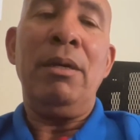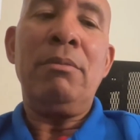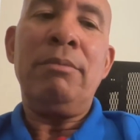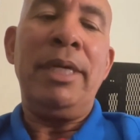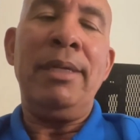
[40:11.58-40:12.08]

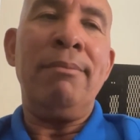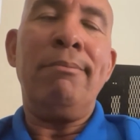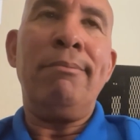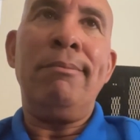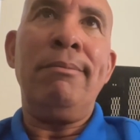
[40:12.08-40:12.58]
And
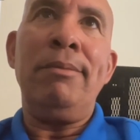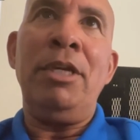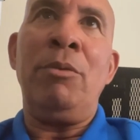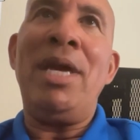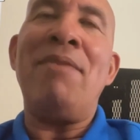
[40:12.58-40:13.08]

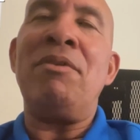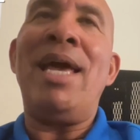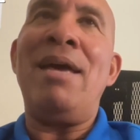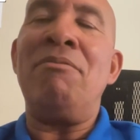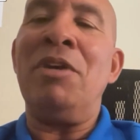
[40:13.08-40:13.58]
we haven't
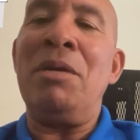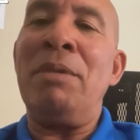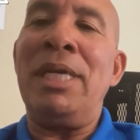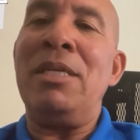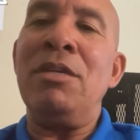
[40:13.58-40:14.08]
had very
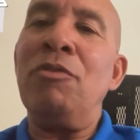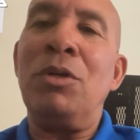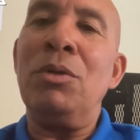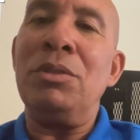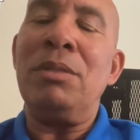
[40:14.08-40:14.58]
many
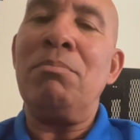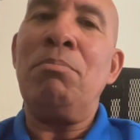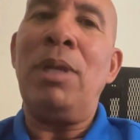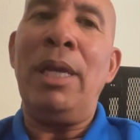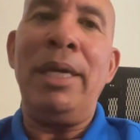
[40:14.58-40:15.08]
difficult
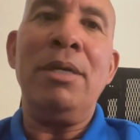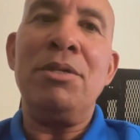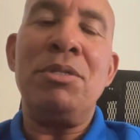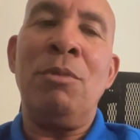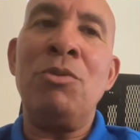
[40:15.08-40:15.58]
players.
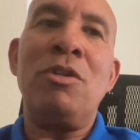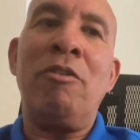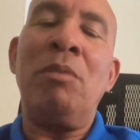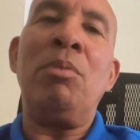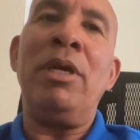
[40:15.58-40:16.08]
Most of
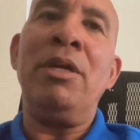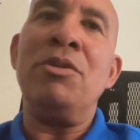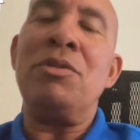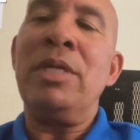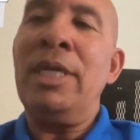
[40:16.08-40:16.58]
our
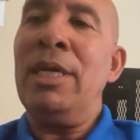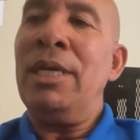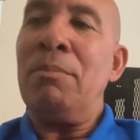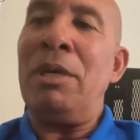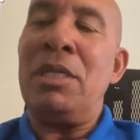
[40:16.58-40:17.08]
players,
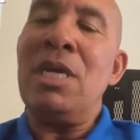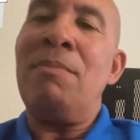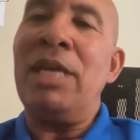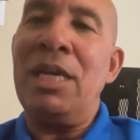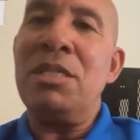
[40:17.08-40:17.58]
by the time
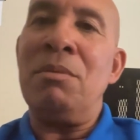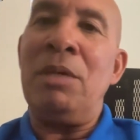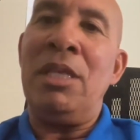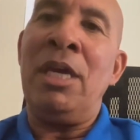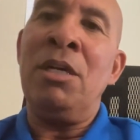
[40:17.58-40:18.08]
they get to me,
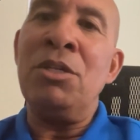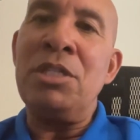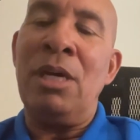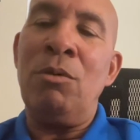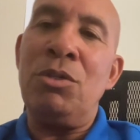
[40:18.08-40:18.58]
they
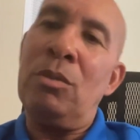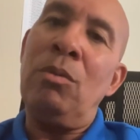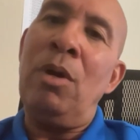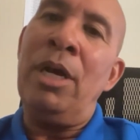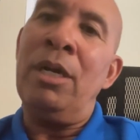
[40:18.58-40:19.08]
understand what's
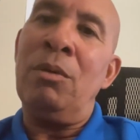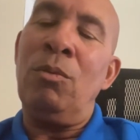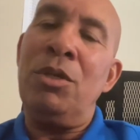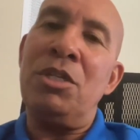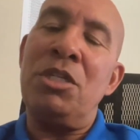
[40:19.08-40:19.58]
required and
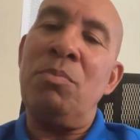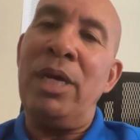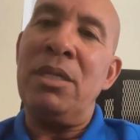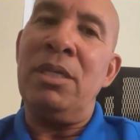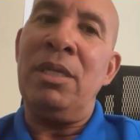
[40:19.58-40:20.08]
what's
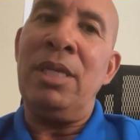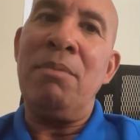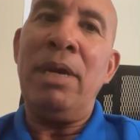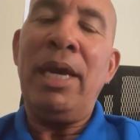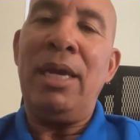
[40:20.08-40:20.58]
expected, and they
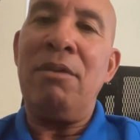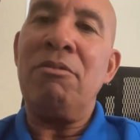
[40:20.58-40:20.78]
behave.